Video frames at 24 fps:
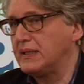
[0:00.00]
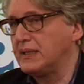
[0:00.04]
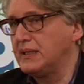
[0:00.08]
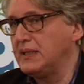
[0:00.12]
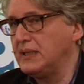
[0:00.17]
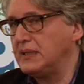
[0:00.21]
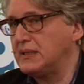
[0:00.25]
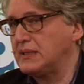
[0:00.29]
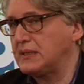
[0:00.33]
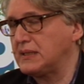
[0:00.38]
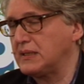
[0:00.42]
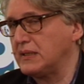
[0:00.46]

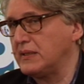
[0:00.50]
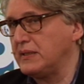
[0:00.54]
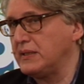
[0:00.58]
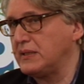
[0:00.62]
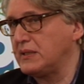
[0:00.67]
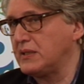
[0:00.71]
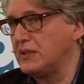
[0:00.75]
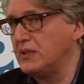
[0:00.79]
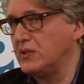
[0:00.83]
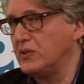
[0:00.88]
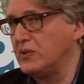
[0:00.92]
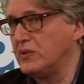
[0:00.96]
this
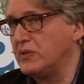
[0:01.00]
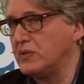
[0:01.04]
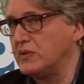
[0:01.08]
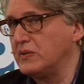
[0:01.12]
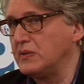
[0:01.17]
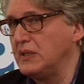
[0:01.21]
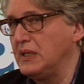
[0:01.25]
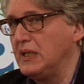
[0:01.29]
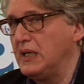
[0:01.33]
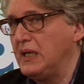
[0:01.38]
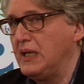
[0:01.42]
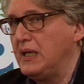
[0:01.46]
return
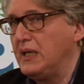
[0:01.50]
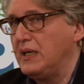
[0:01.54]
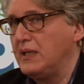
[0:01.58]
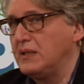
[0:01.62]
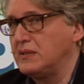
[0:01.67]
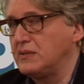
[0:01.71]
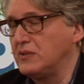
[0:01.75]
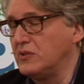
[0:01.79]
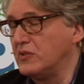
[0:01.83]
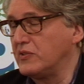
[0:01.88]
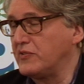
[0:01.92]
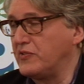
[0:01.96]

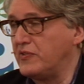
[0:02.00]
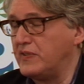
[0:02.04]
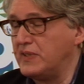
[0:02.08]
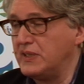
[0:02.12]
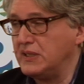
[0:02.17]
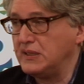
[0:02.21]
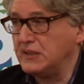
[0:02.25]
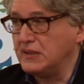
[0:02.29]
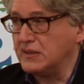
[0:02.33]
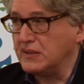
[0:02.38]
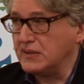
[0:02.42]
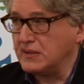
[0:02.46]
is not
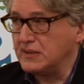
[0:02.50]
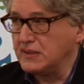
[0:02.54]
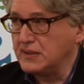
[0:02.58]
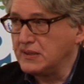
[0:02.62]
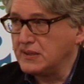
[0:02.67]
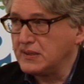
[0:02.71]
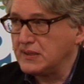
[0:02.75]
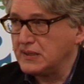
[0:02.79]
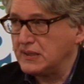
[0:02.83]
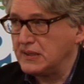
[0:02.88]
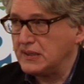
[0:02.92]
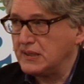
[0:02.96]
final.
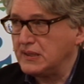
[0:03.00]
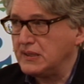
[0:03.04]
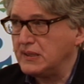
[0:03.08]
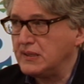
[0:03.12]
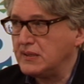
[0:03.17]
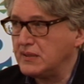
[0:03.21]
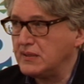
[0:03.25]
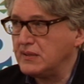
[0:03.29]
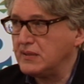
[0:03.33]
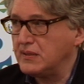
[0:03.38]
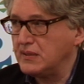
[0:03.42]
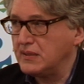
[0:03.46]
Yeah?
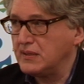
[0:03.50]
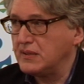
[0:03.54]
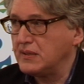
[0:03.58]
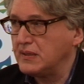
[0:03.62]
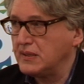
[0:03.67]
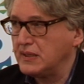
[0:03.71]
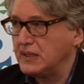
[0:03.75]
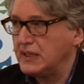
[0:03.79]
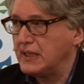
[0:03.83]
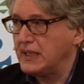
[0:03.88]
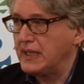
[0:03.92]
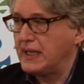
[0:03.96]

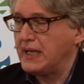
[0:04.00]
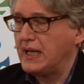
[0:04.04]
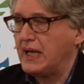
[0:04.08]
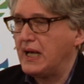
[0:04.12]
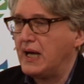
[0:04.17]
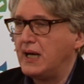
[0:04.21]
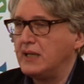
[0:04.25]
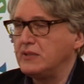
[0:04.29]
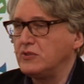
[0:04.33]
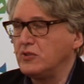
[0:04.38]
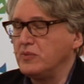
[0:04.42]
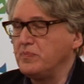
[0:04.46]

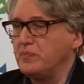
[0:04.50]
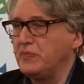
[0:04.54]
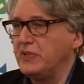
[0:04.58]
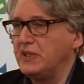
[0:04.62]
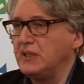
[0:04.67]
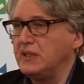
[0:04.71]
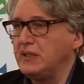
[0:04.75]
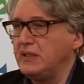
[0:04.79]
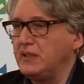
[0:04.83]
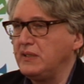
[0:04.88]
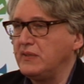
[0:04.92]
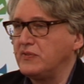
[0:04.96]
I don't
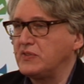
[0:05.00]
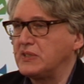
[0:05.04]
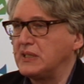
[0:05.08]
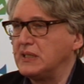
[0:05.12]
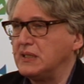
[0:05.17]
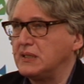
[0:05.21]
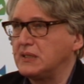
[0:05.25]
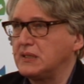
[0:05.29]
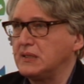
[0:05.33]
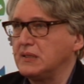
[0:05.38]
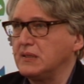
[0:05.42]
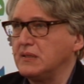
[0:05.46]
believe
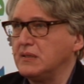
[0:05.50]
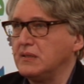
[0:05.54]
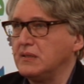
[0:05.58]
that